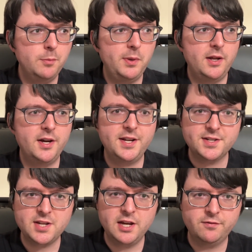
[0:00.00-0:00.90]
applaud
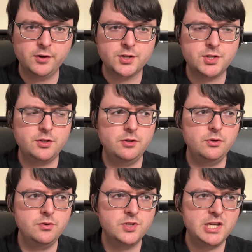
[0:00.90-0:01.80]
his efforts
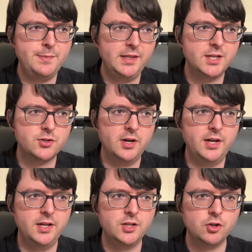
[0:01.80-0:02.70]
to seemingly try
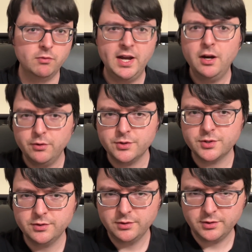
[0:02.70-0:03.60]
and ground
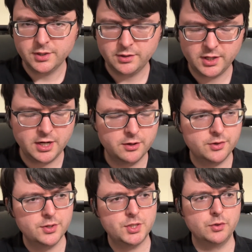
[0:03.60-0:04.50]
the character
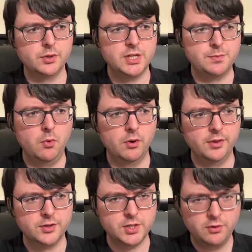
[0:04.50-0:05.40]
and stories more.
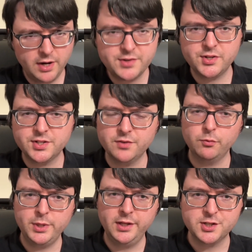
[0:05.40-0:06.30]
There's a great sense of
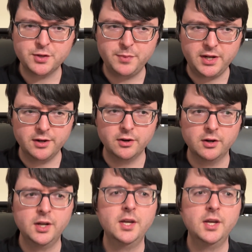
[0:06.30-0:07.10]
realism here.